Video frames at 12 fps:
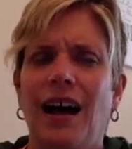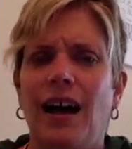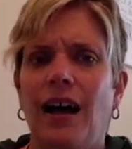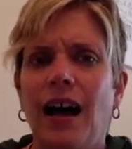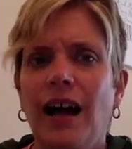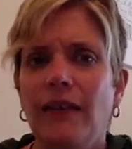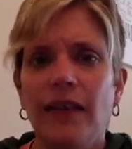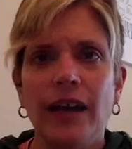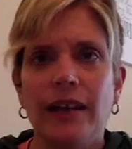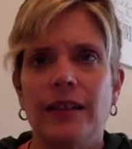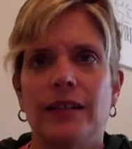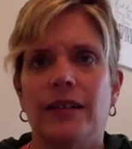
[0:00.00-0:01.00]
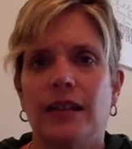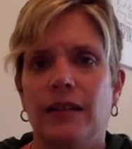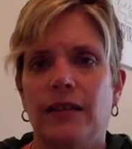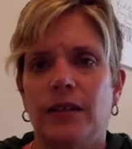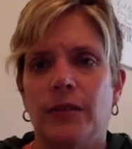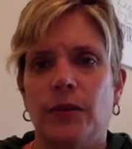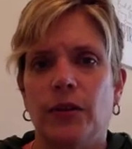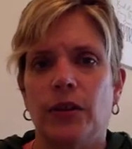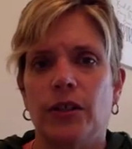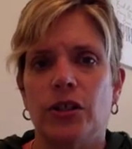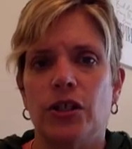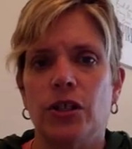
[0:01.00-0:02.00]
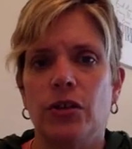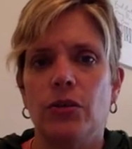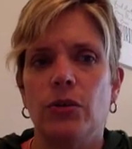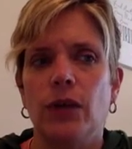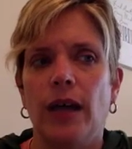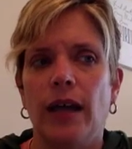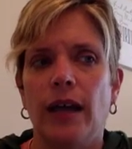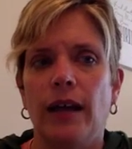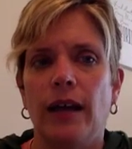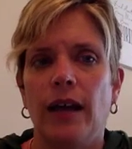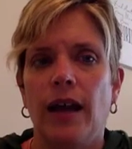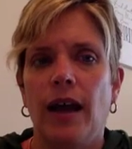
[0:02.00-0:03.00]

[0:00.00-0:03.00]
I've had this life experience too, and